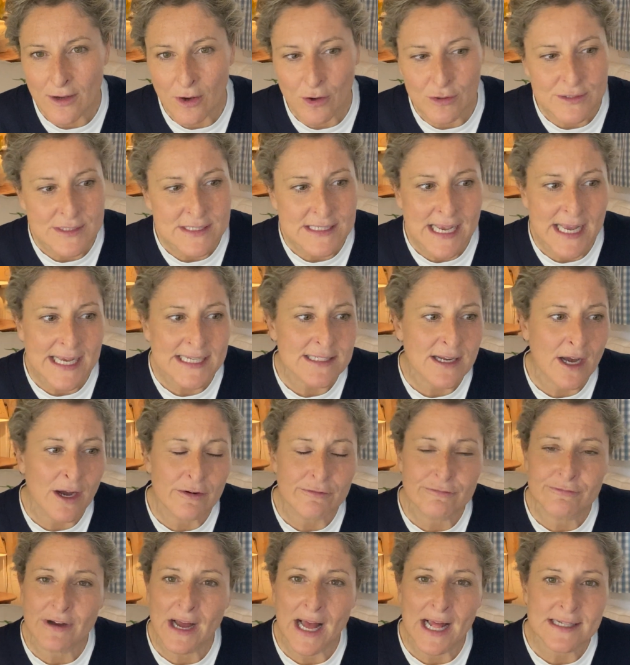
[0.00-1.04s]
onset
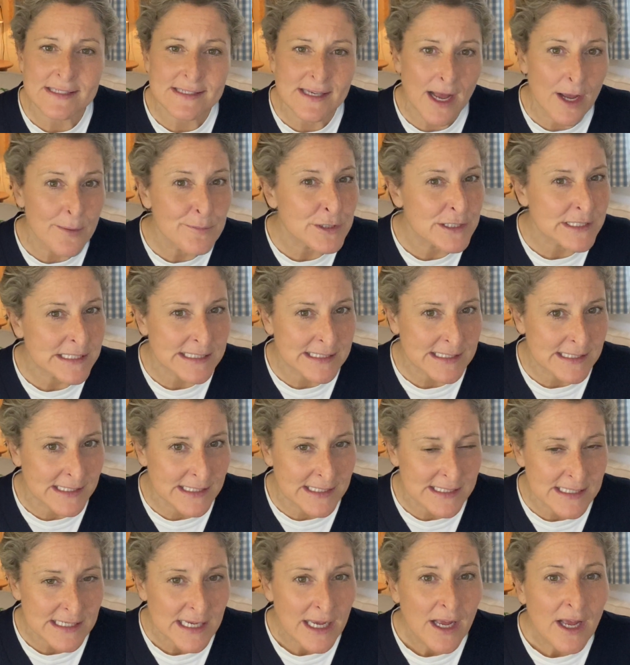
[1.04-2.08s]
of Alzheimer's
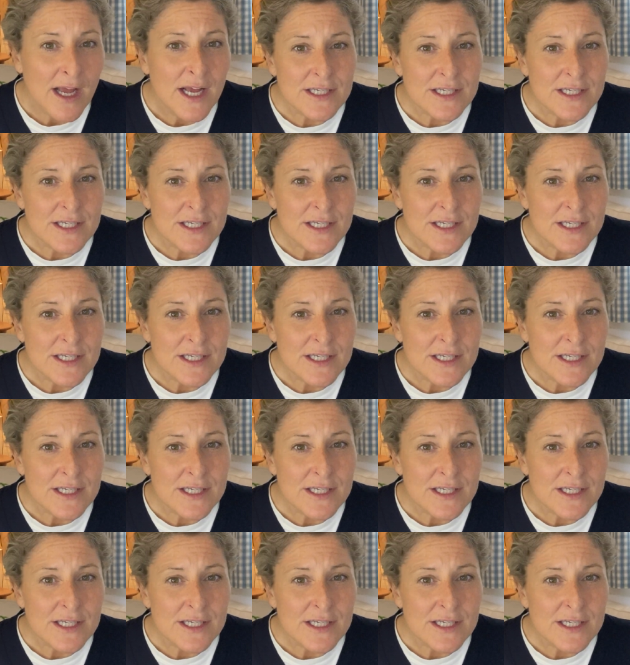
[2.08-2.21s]
disease.